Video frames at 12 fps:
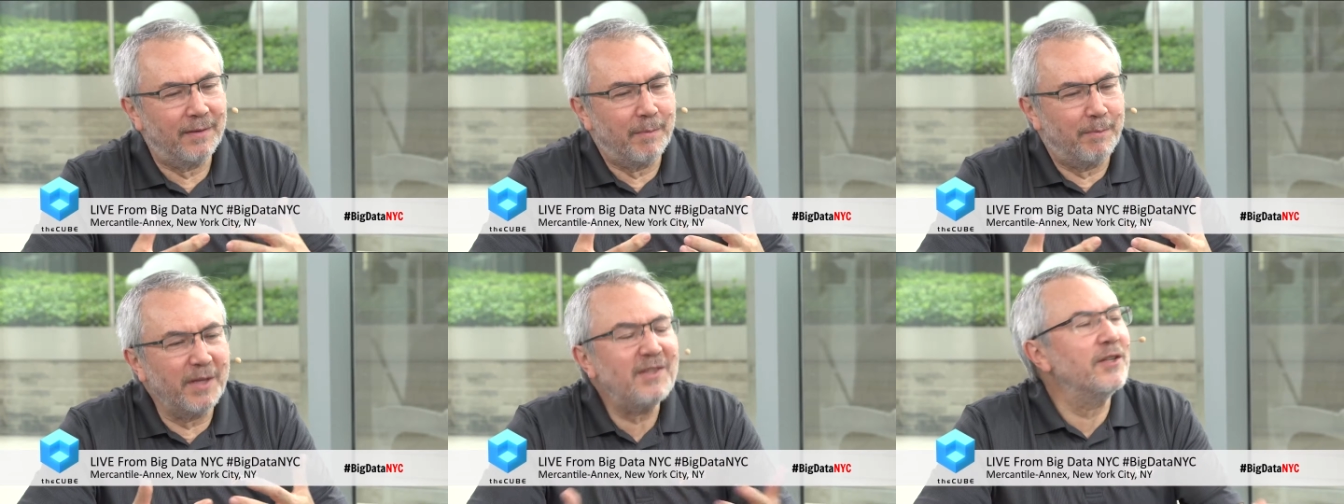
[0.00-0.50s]
the
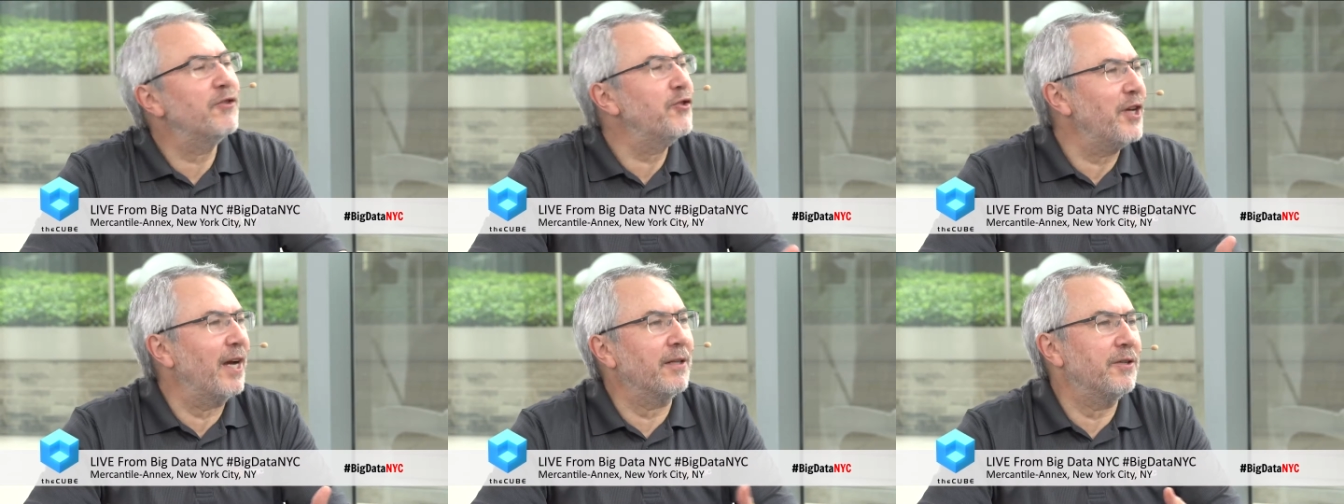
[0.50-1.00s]
business
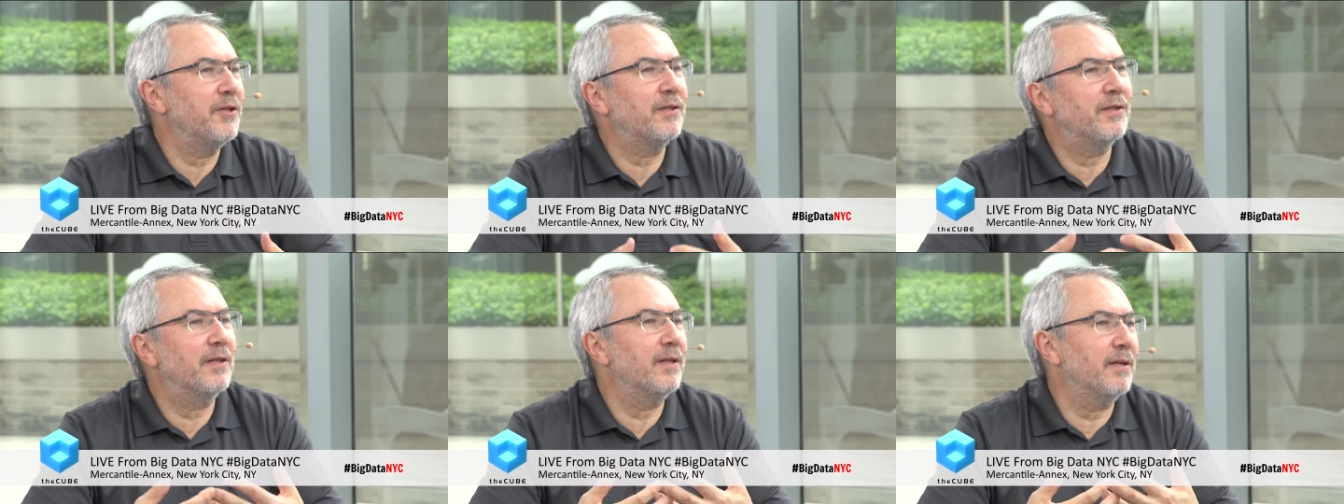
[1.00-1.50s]

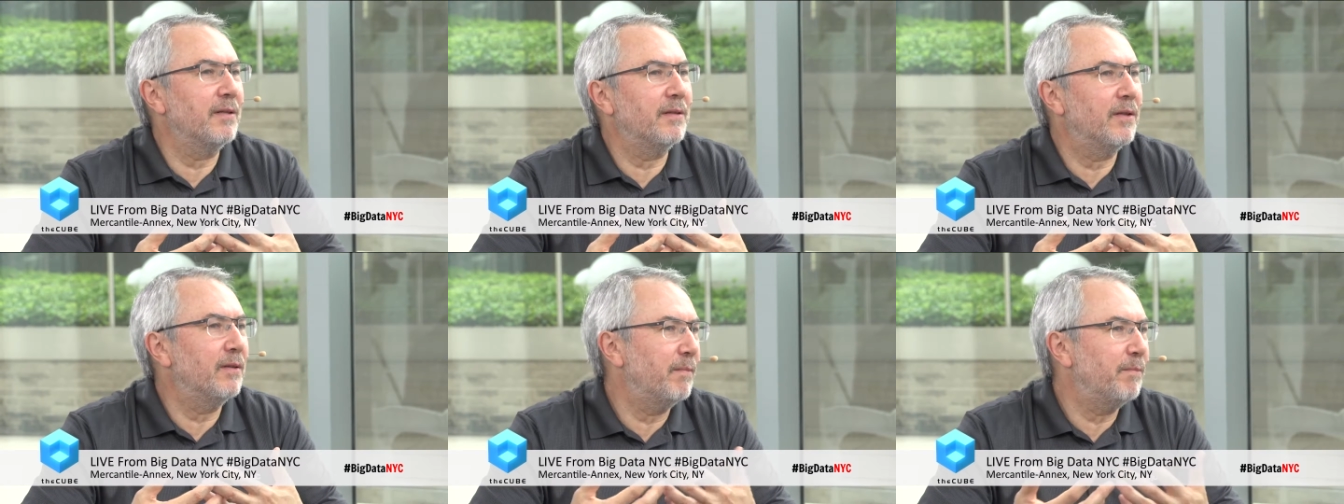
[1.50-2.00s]
challenges and the
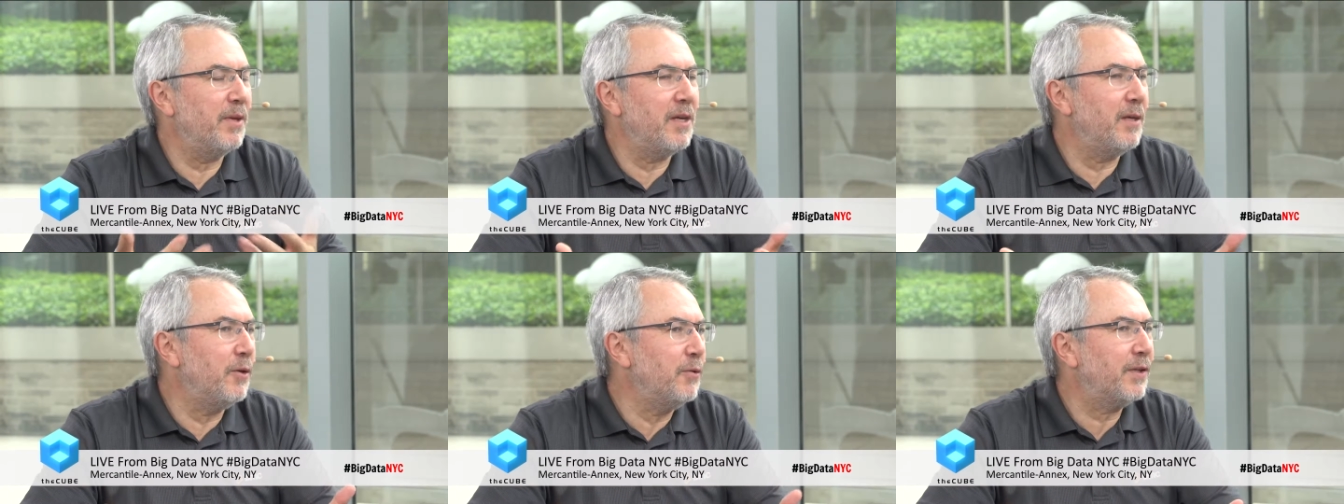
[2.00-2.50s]

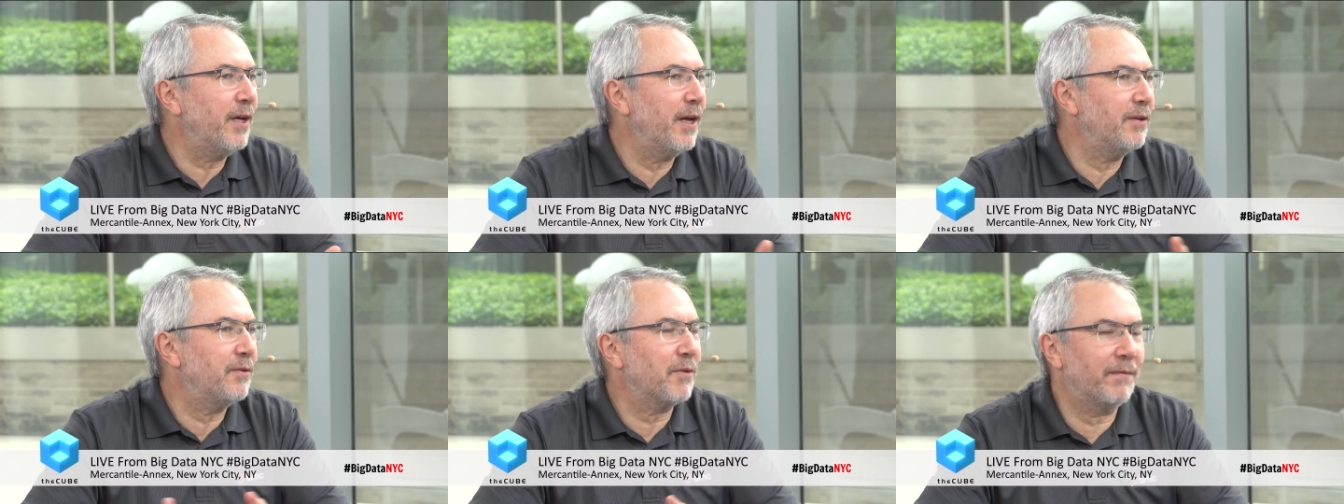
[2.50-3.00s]
being use
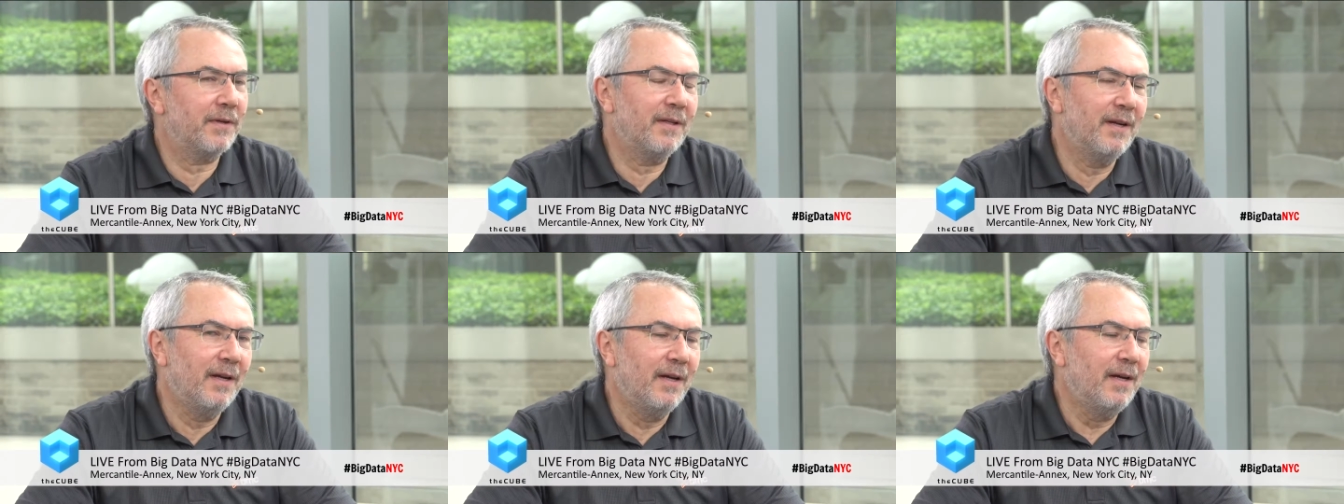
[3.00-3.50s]
case driven.
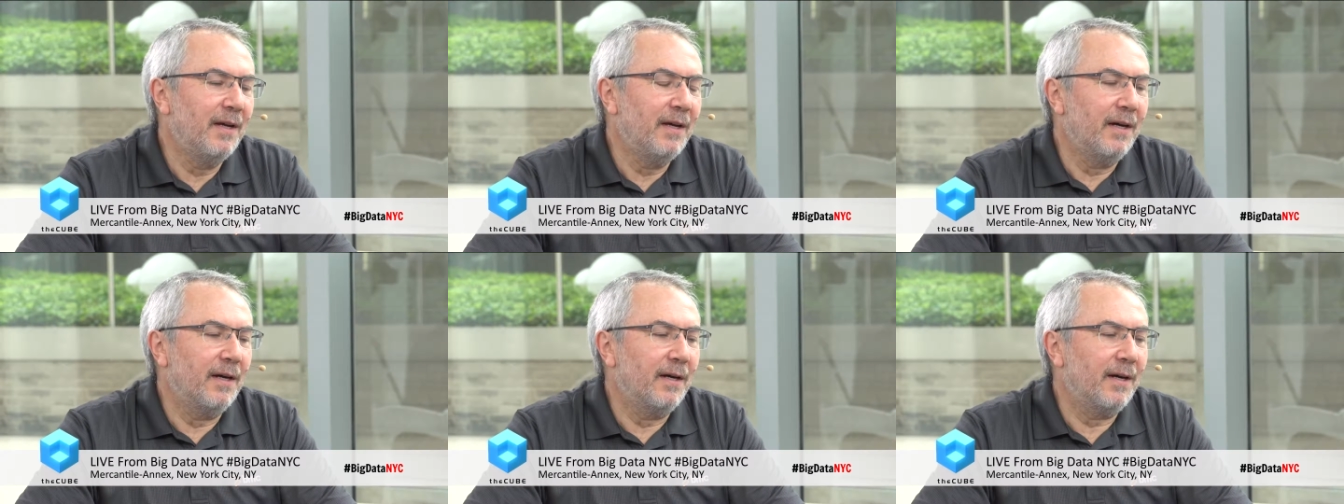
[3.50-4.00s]

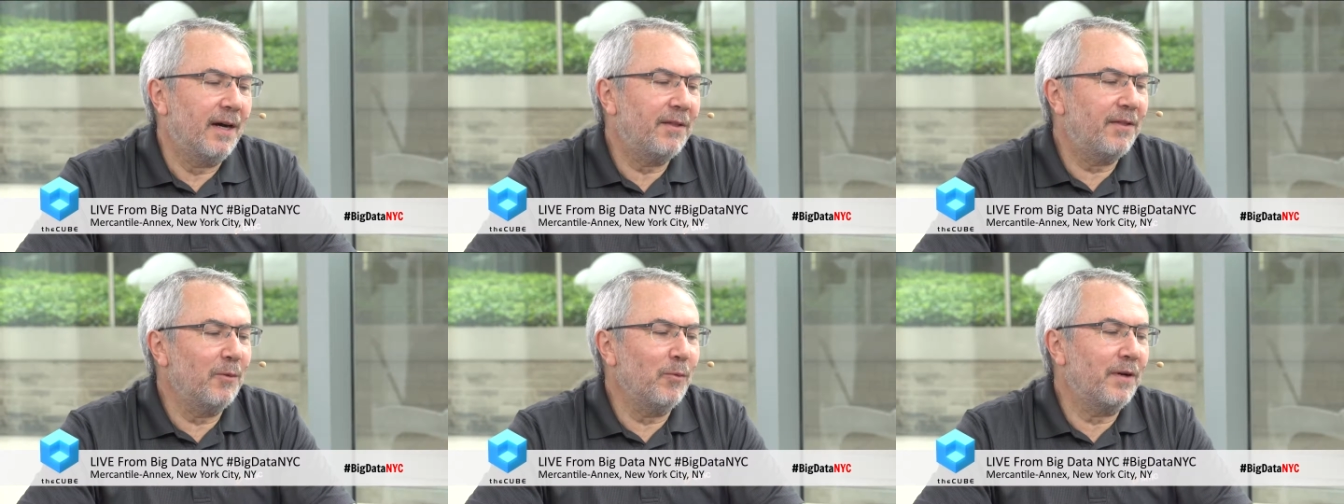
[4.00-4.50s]
Uh, I
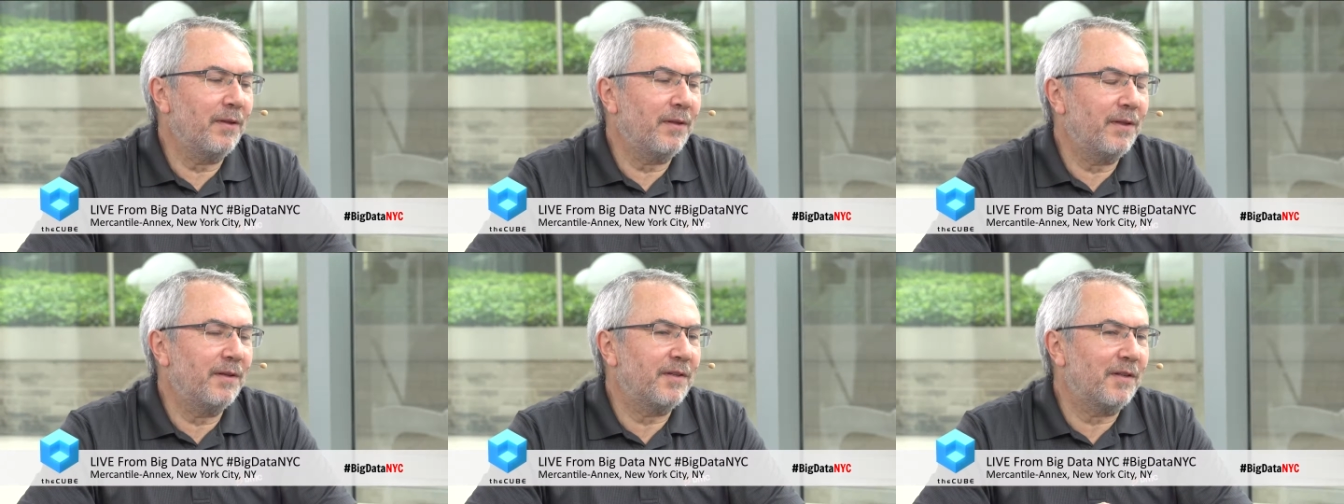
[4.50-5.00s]
think one of the
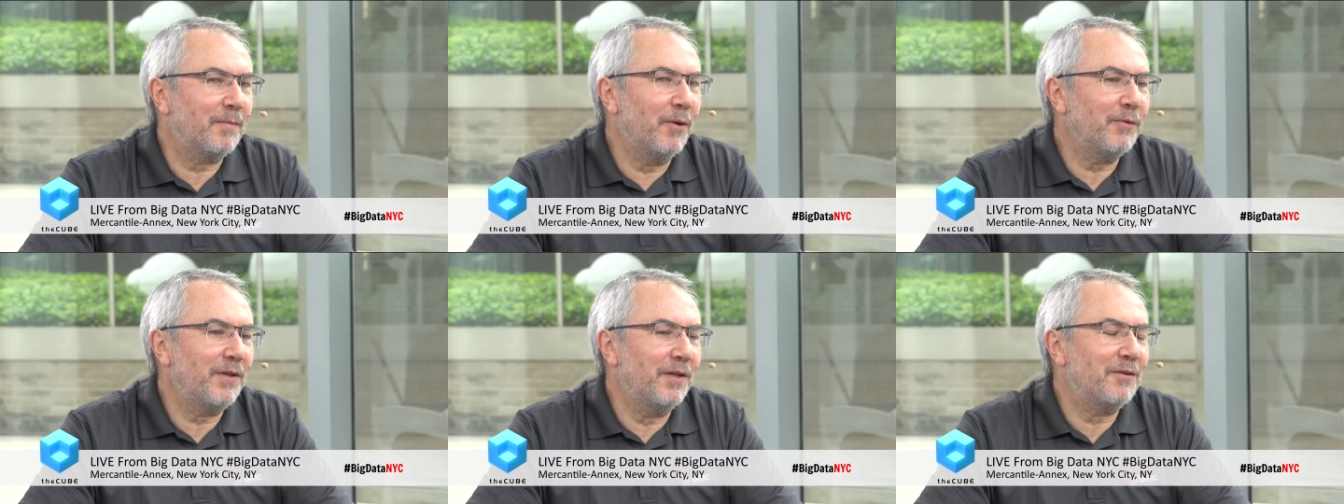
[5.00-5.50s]
things that's
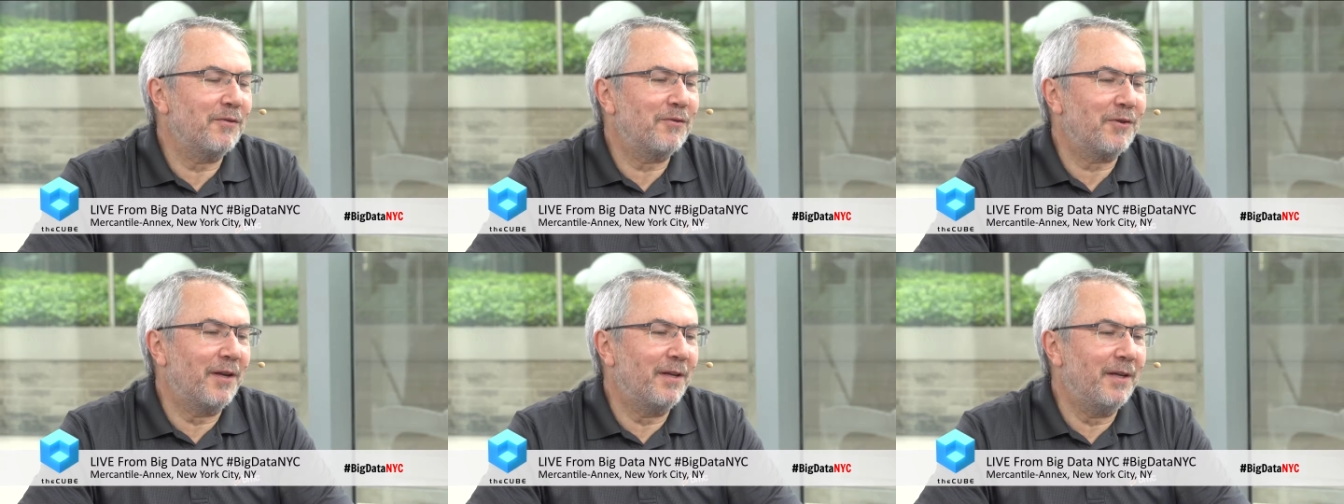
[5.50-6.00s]
most
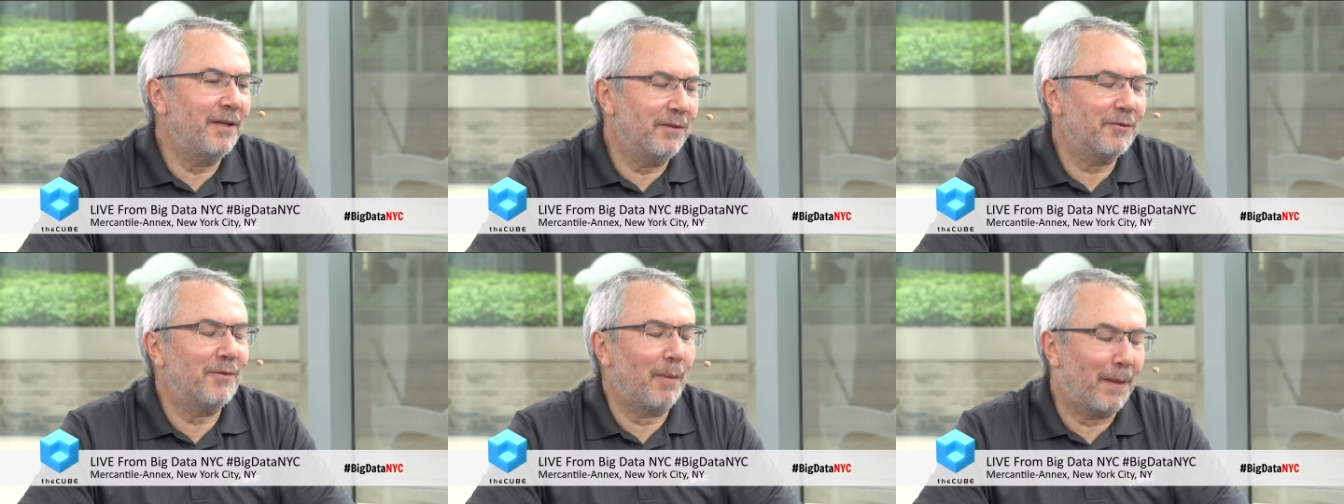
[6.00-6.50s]
interesting, inter